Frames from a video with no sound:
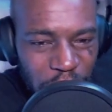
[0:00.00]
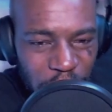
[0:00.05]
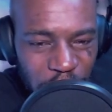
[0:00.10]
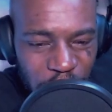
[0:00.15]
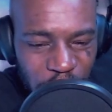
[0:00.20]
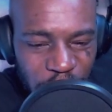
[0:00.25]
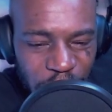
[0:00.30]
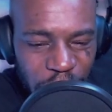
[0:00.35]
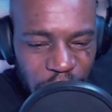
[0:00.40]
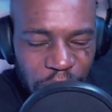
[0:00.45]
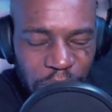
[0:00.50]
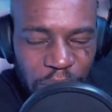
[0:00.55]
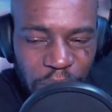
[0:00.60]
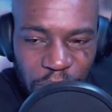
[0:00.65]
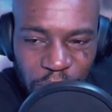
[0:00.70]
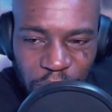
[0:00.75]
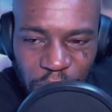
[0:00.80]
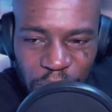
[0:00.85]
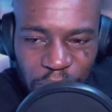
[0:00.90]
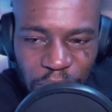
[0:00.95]
because it's
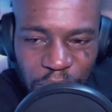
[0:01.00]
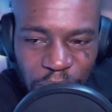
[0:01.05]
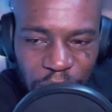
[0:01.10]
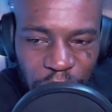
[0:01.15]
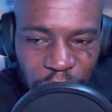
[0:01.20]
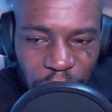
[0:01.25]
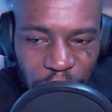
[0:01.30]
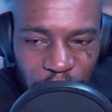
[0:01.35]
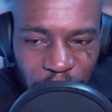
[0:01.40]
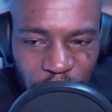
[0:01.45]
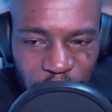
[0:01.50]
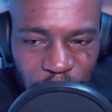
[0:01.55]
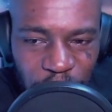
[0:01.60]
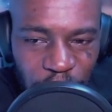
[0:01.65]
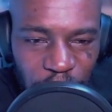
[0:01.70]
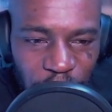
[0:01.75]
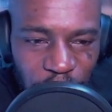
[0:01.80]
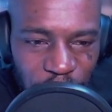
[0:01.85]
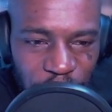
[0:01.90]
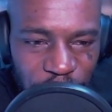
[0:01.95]
just like,
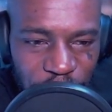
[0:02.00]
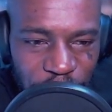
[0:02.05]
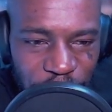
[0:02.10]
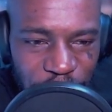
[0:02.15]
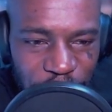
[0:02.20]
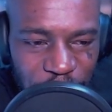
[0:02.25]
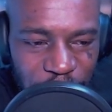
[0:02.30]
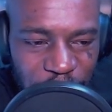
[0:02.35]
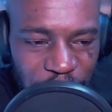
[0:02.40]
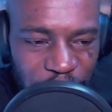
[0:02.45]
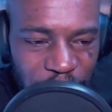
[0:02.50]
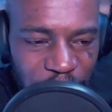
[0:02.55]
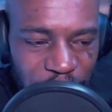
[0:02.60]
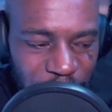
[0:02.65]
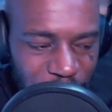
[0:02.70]
were